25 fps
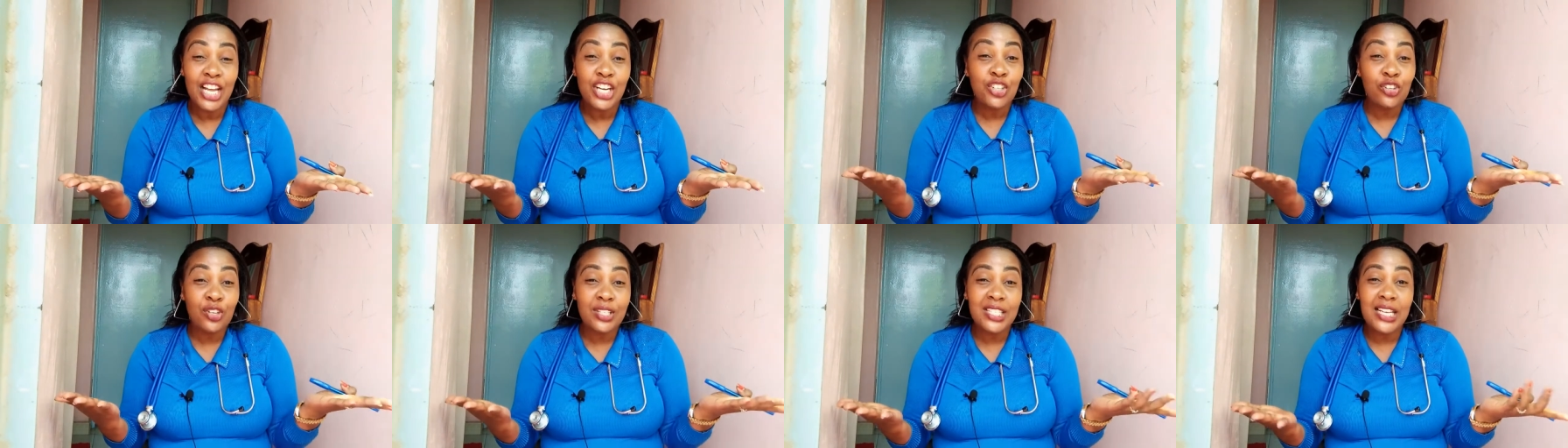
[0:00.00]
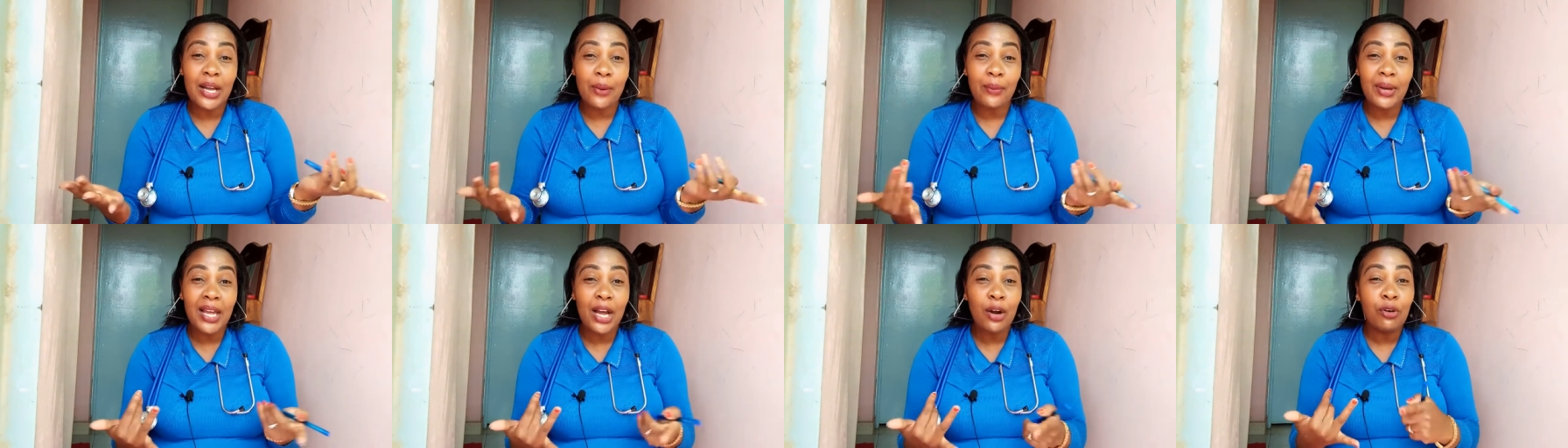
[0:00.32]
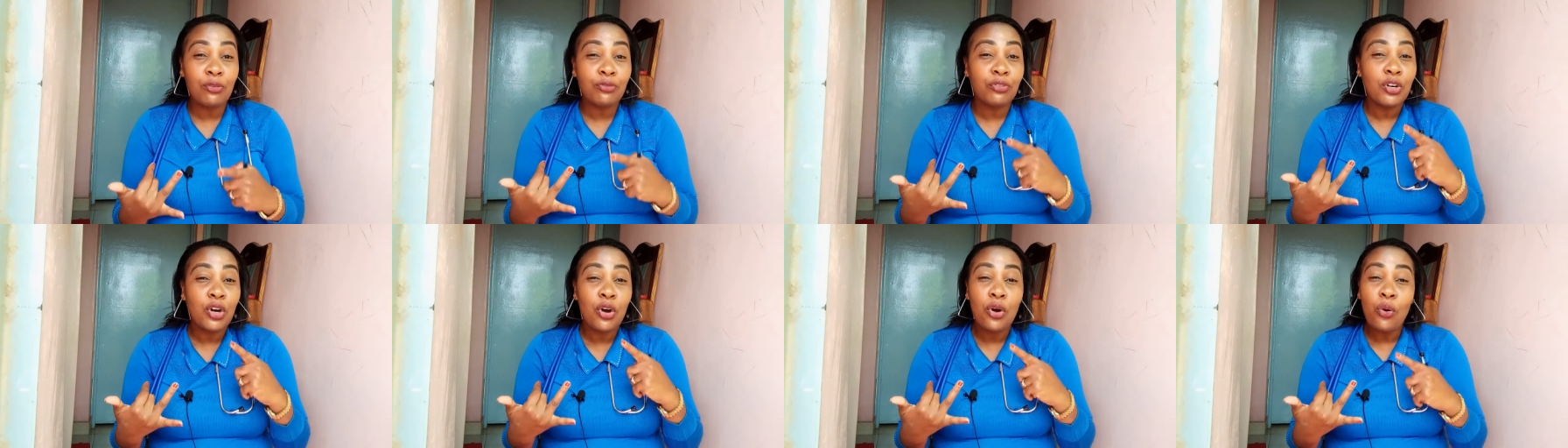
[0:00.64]
not aware
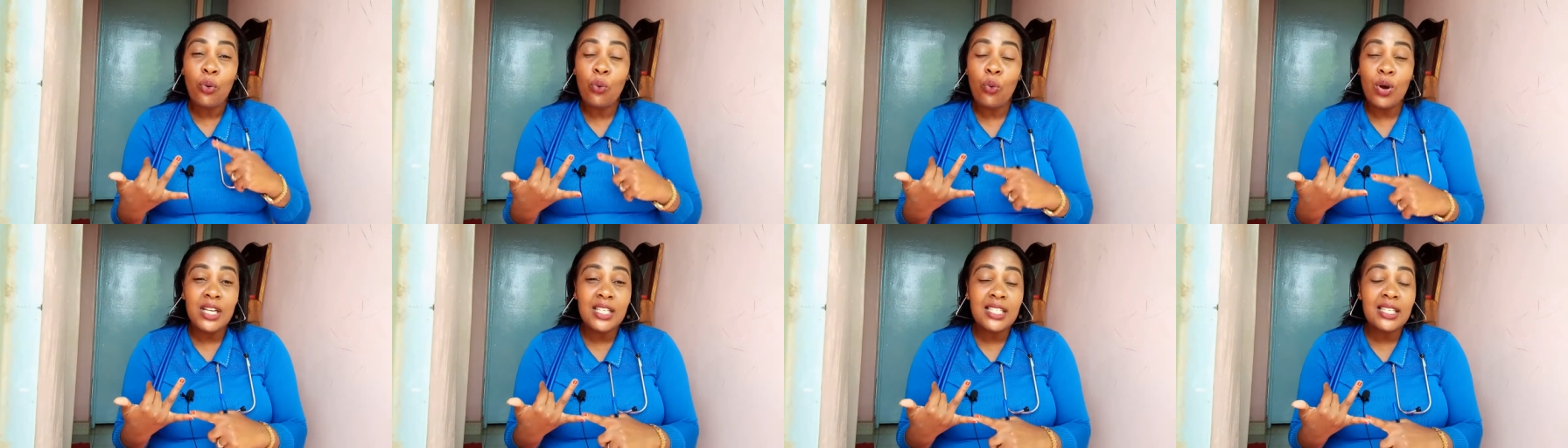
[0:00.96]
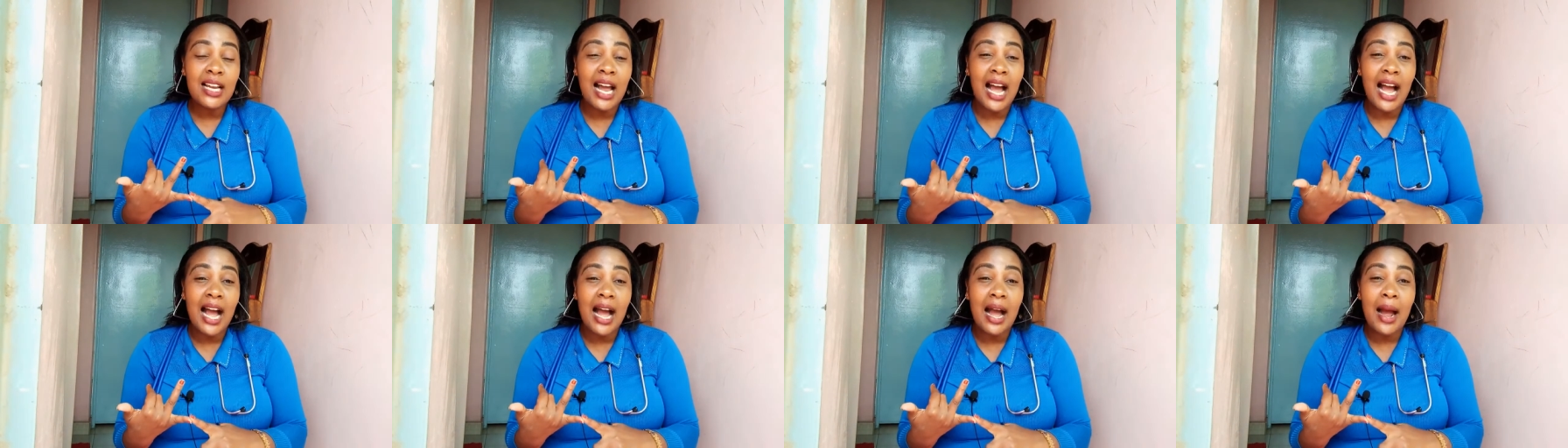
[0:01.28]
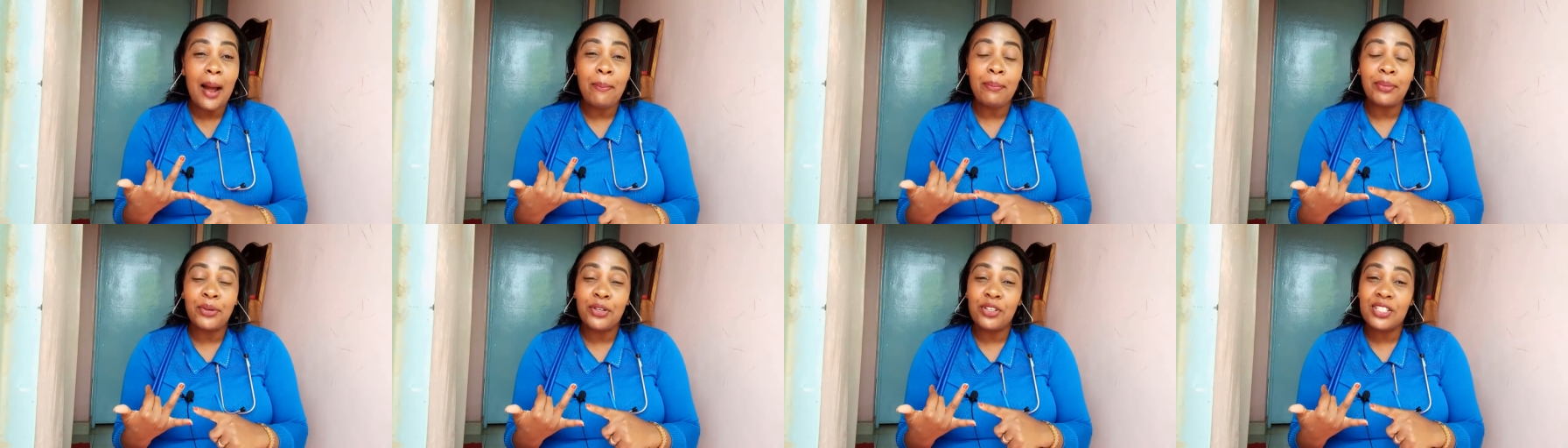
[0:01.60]
of what
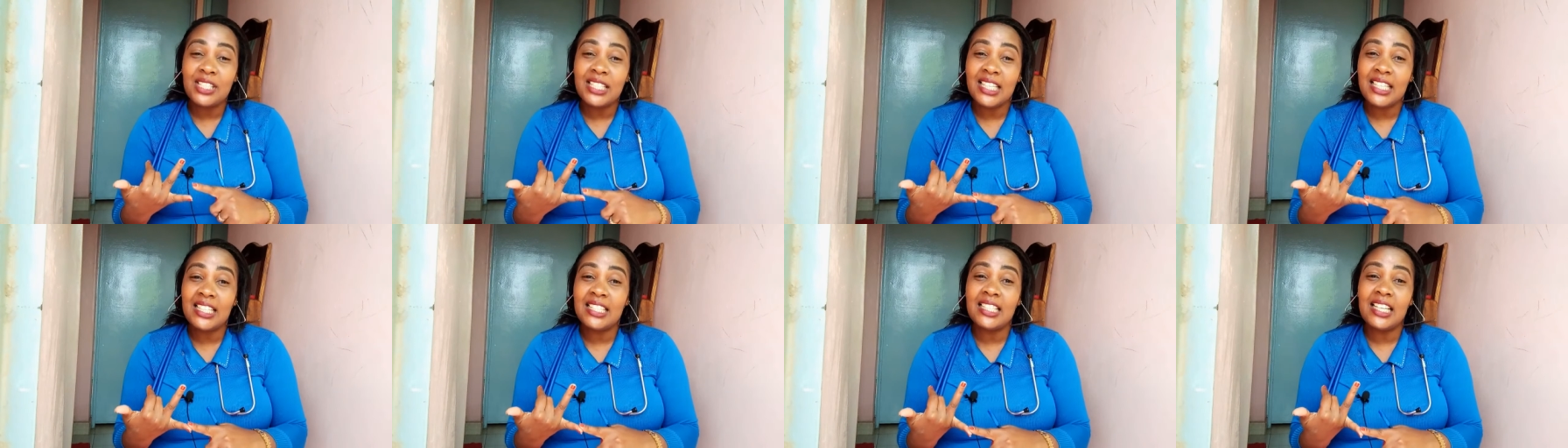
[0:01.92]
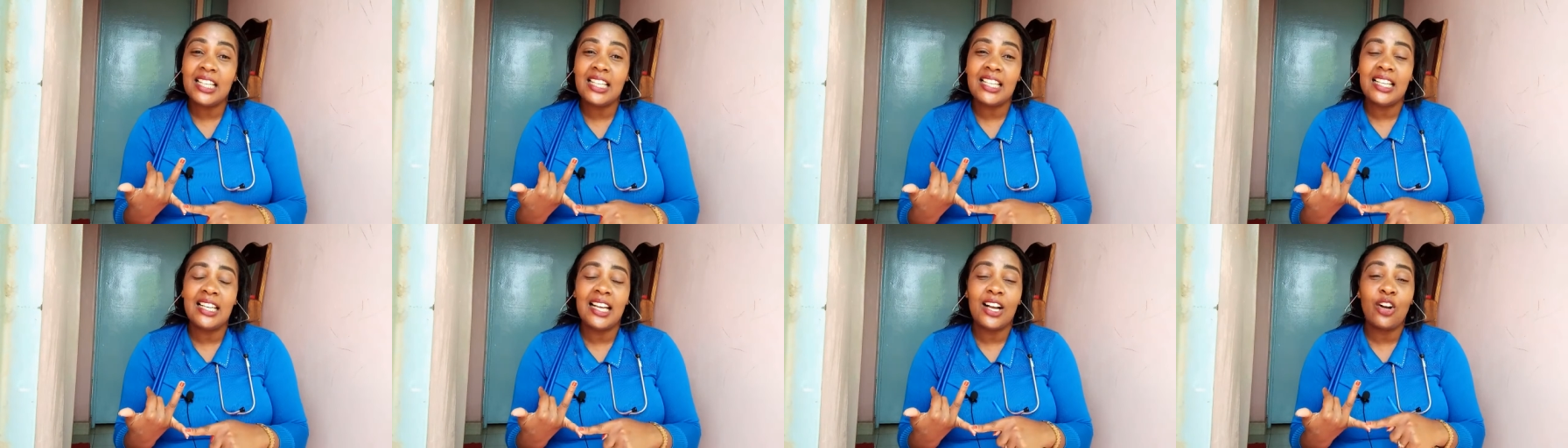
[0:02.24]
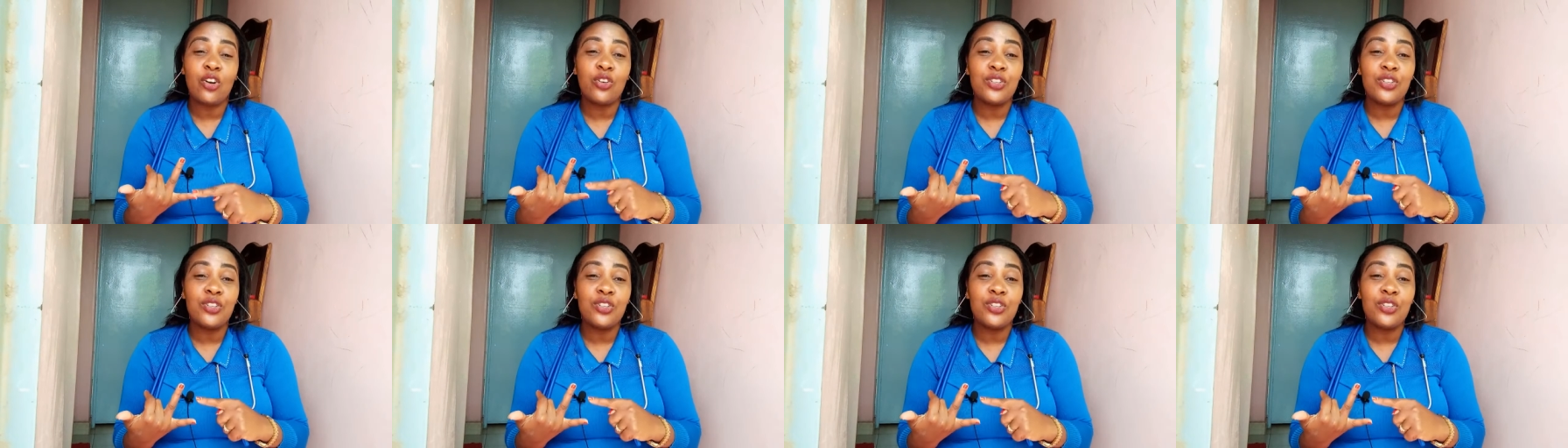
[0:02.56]
uh, protein uh,